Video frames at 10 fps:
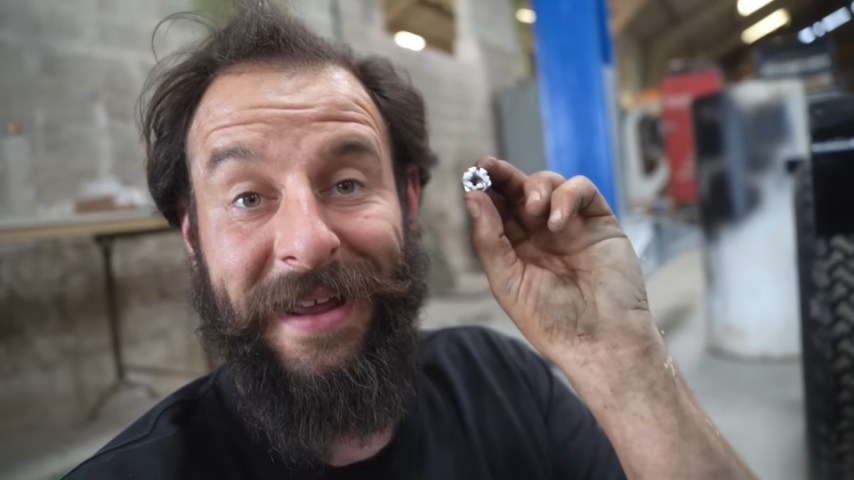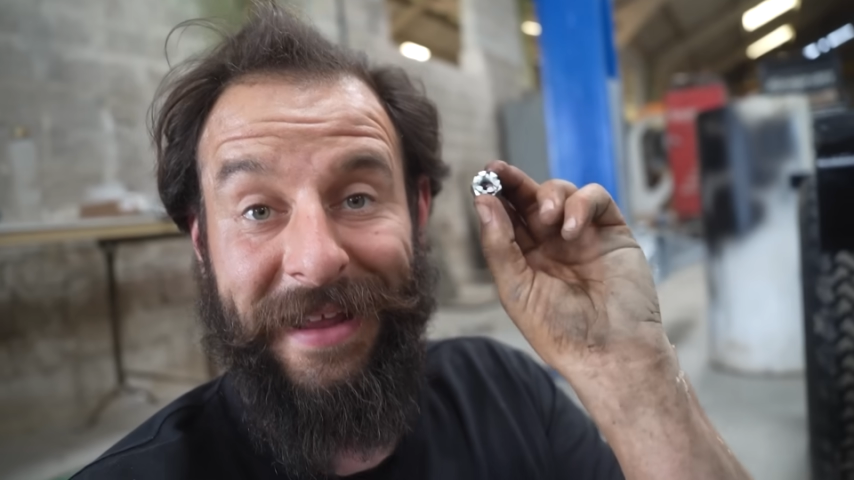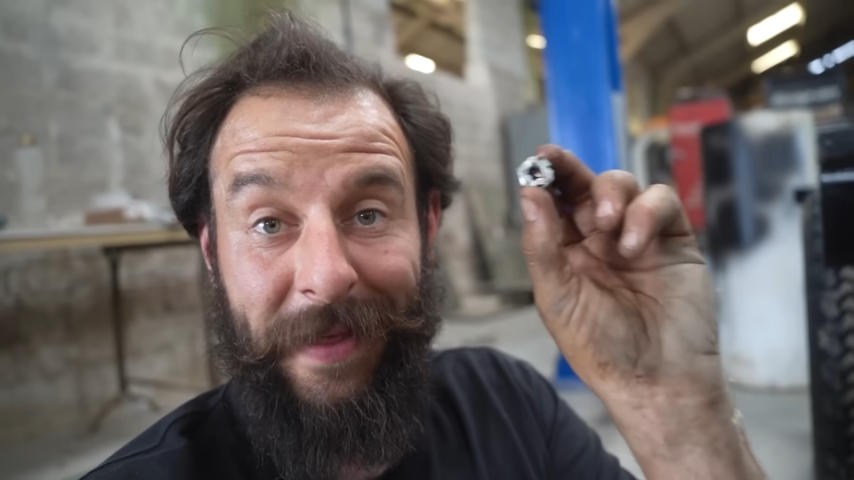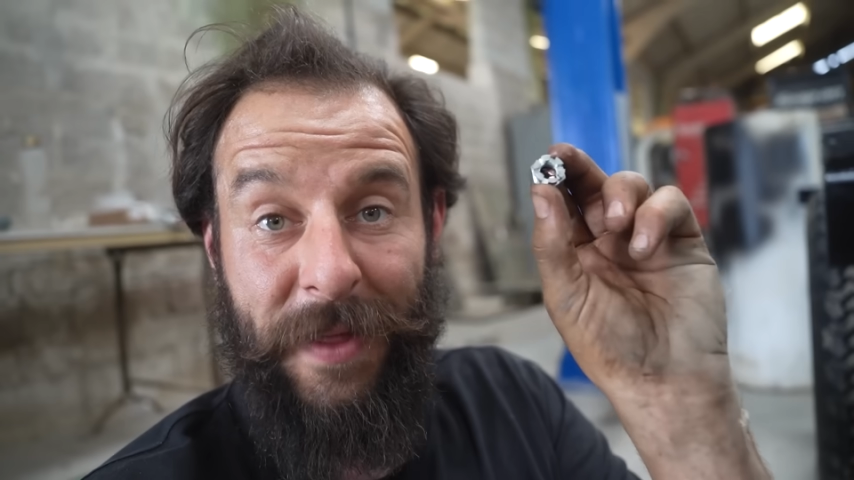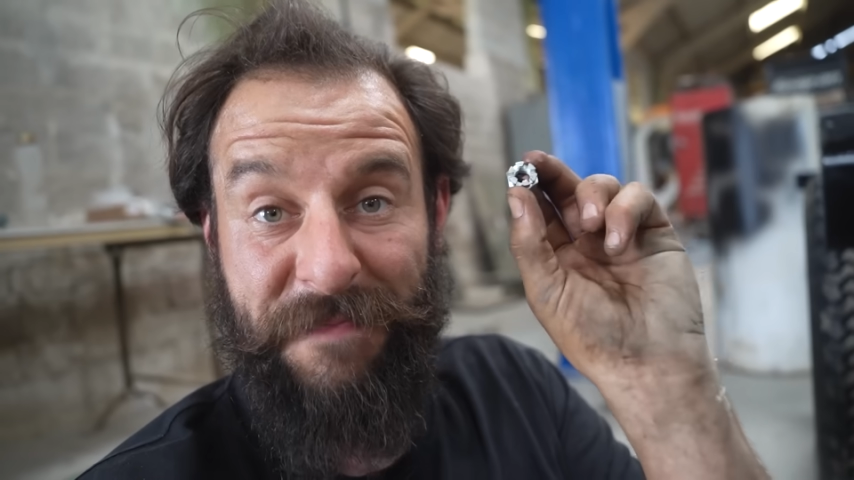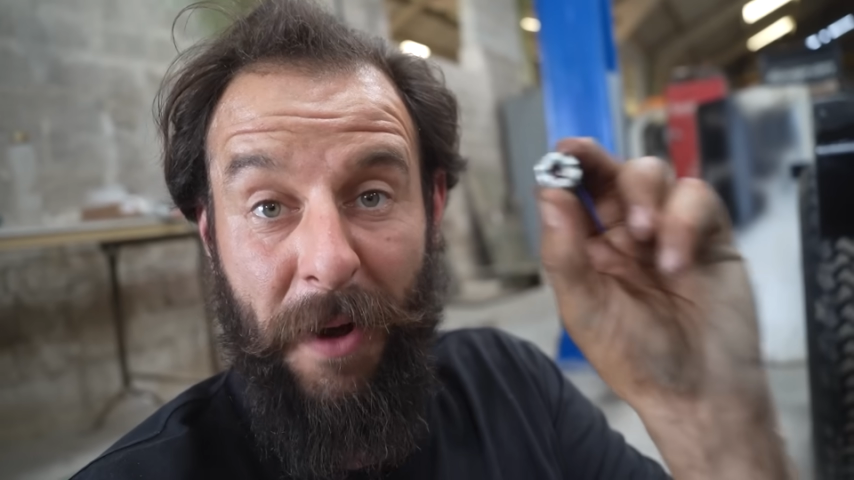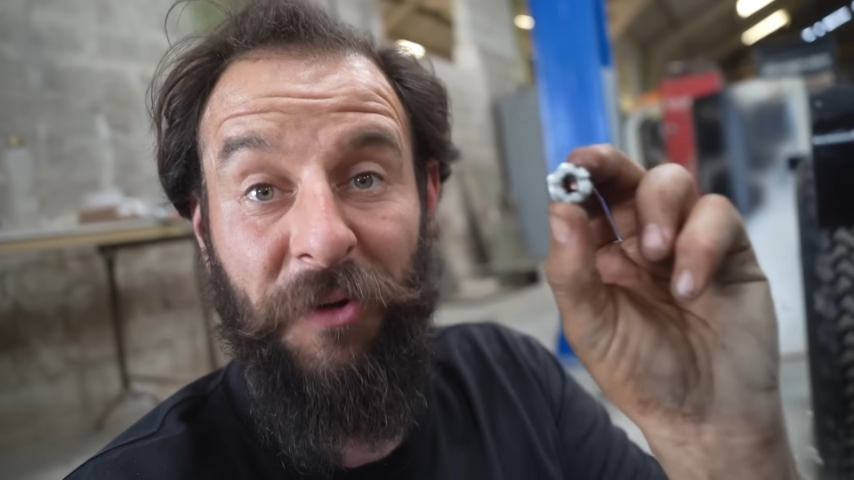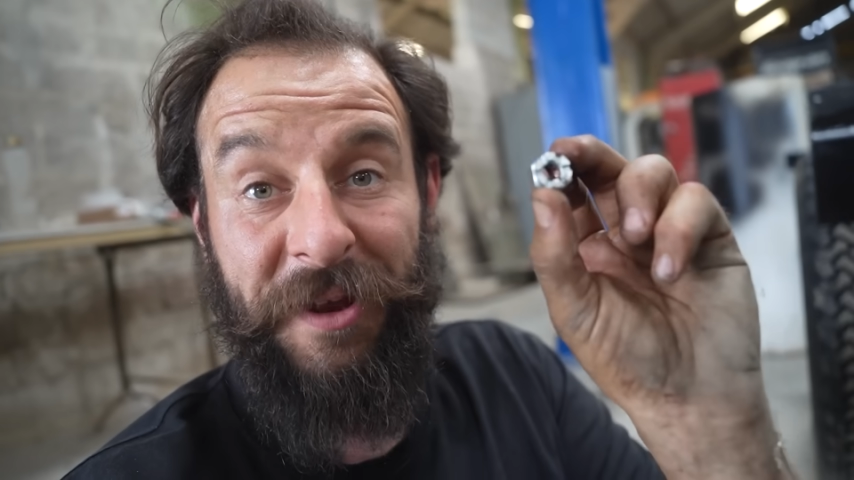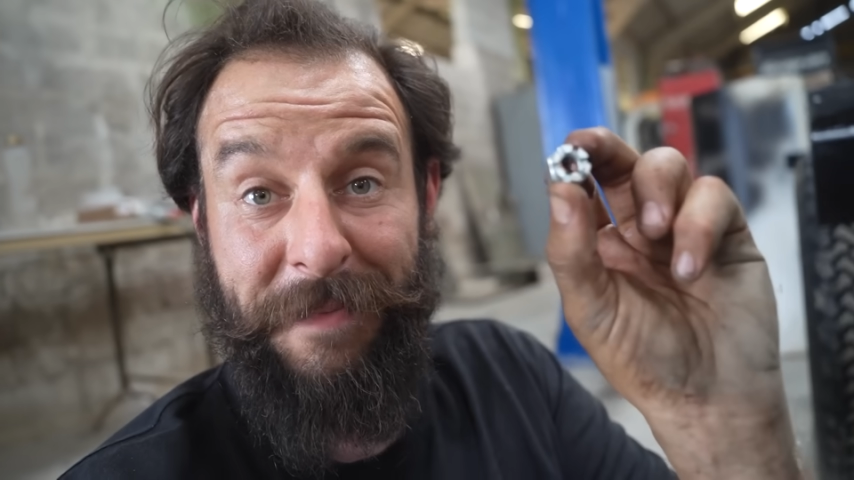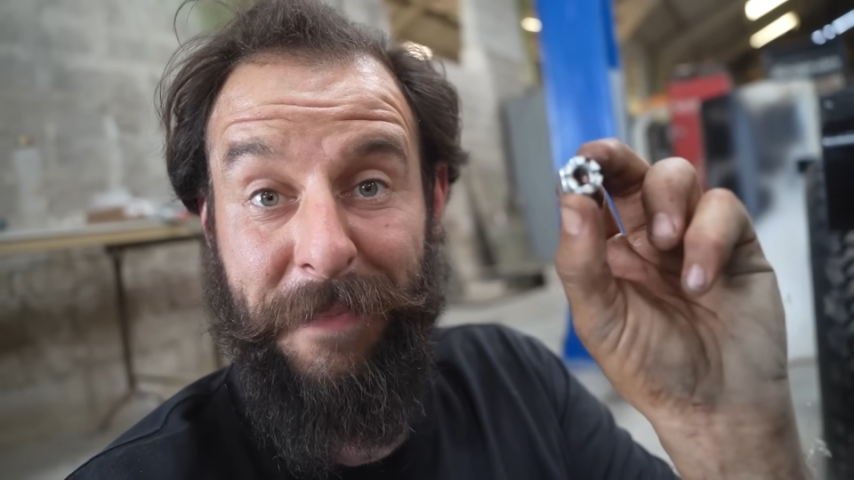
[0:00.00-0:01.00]
going to get this
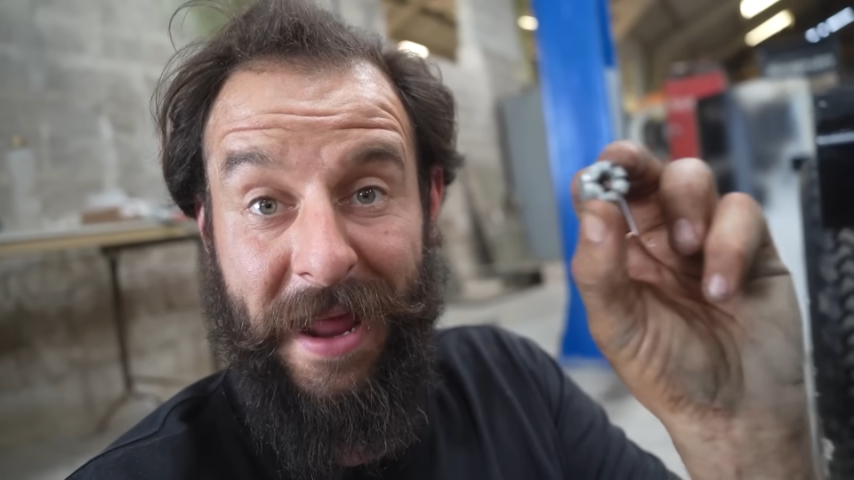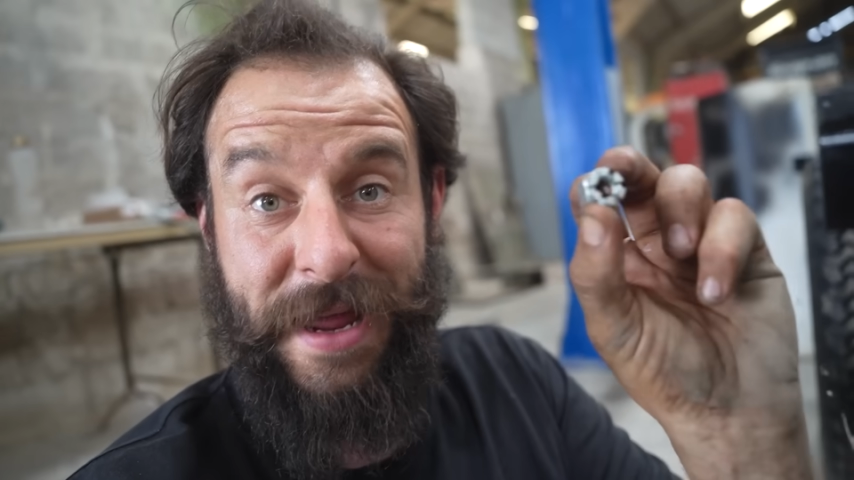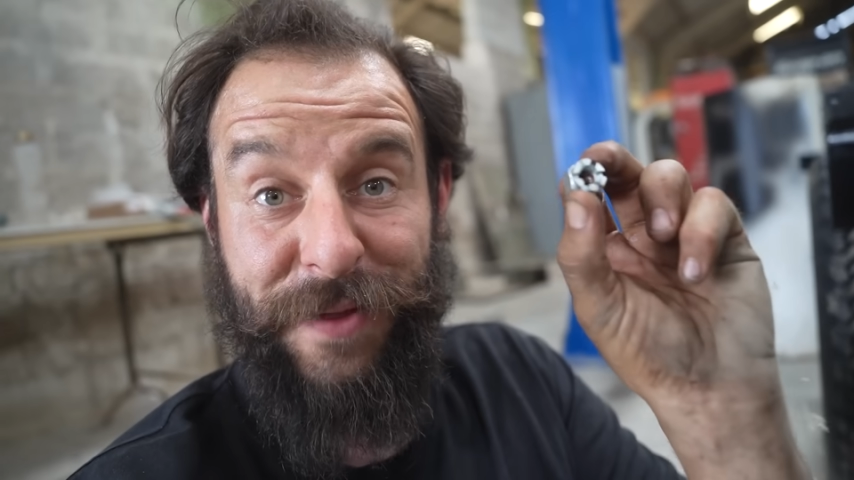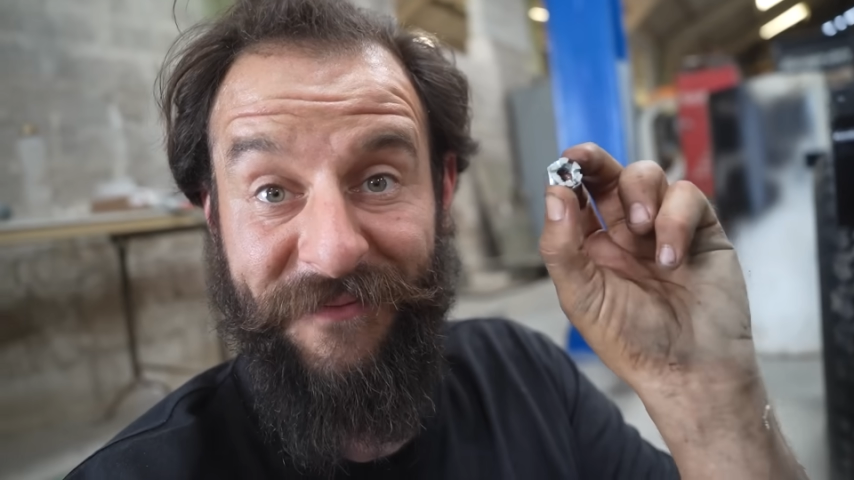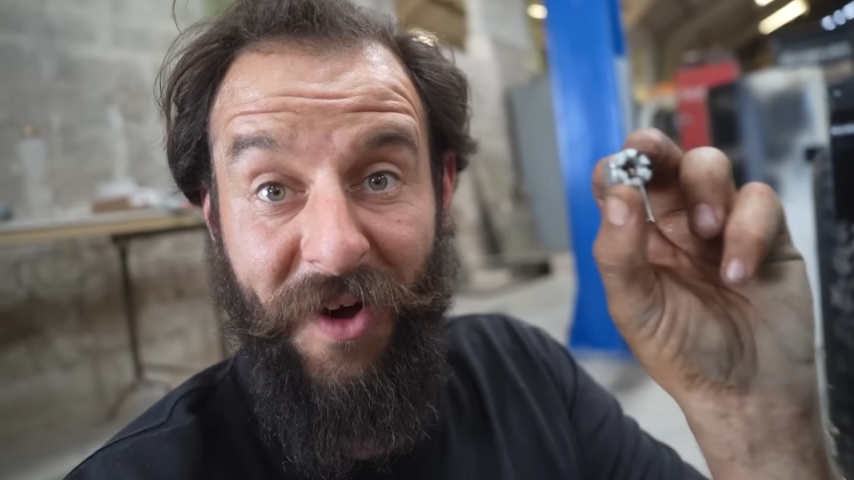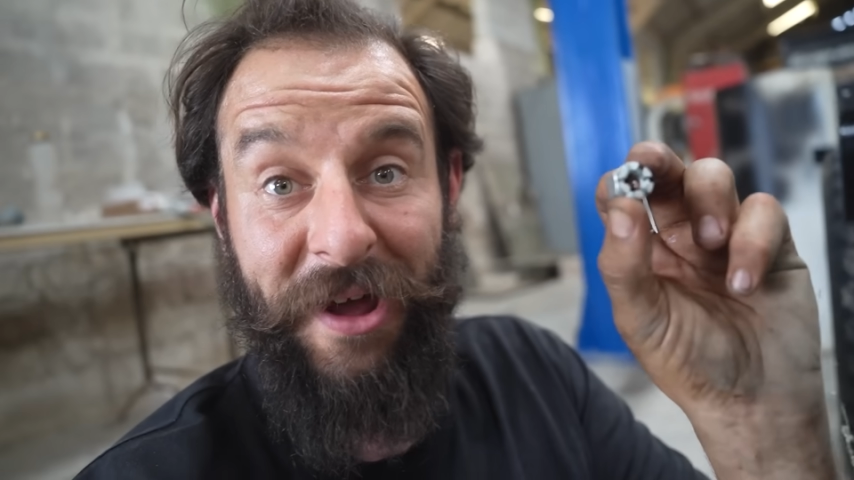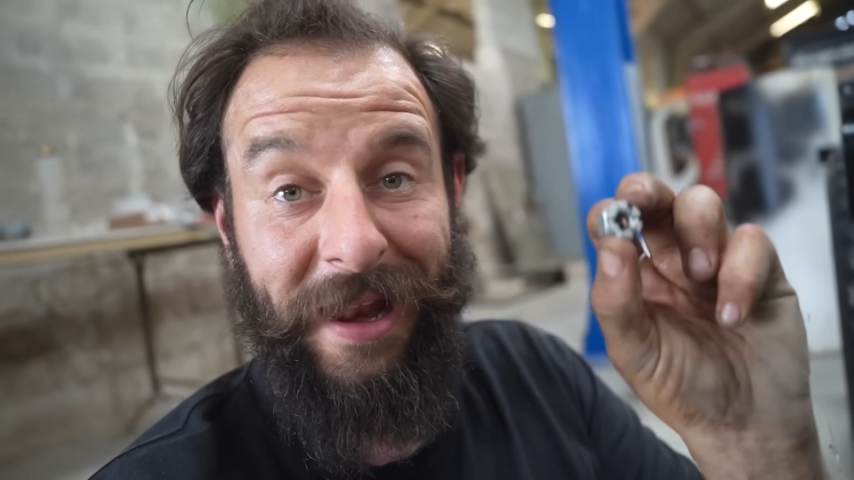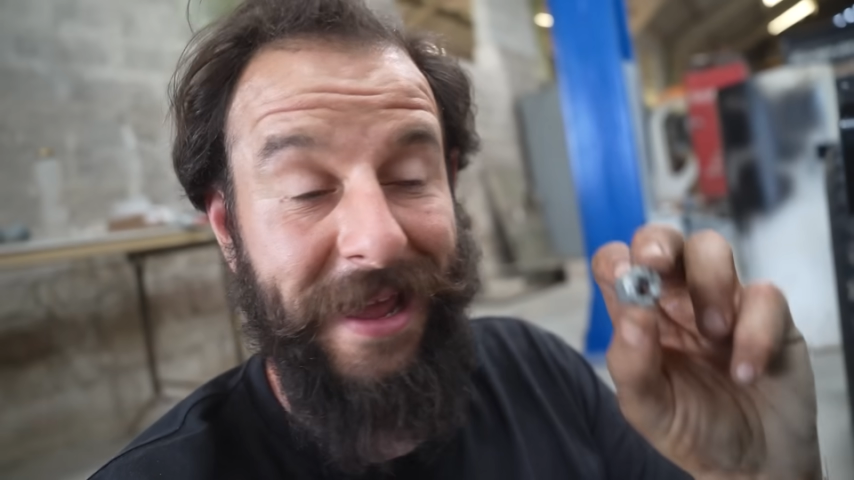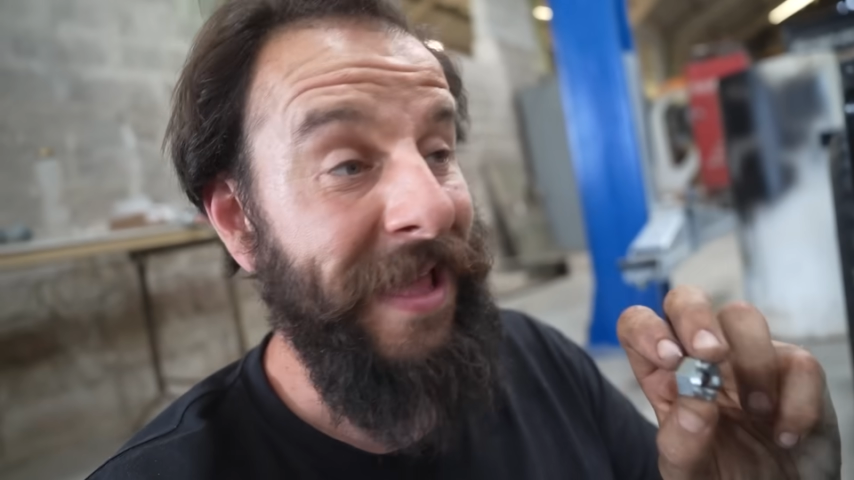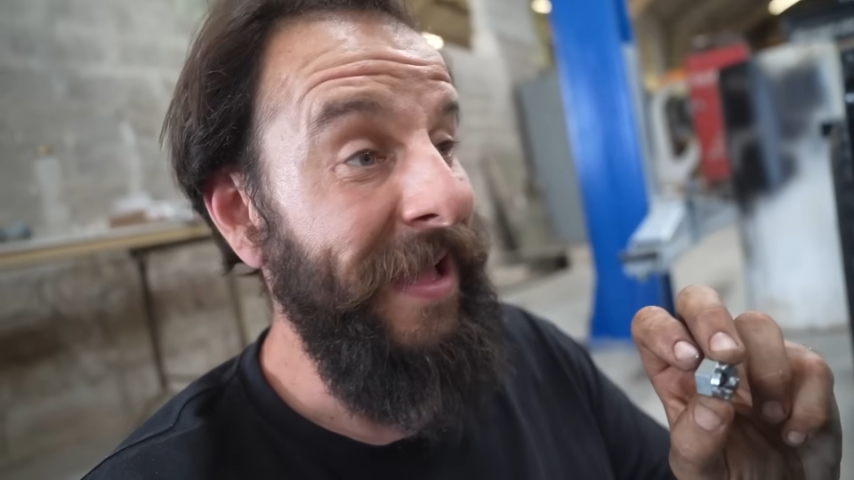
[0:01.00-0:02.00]
bolted in place
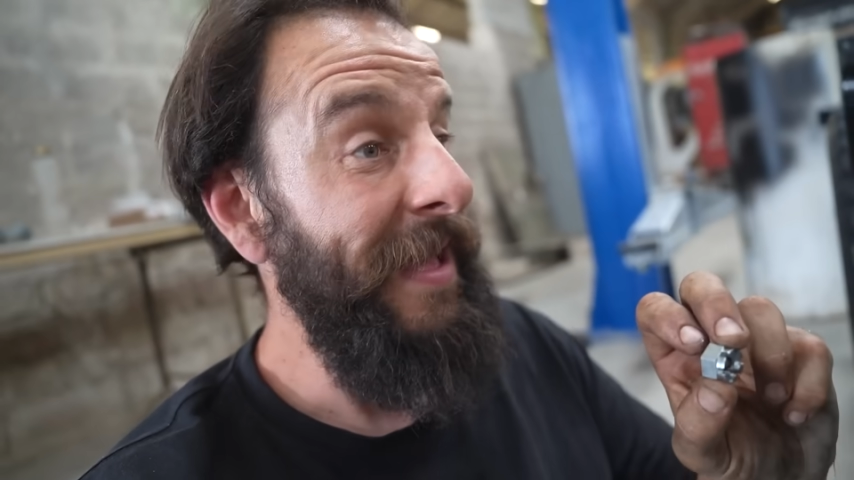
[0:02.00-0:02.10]
finally.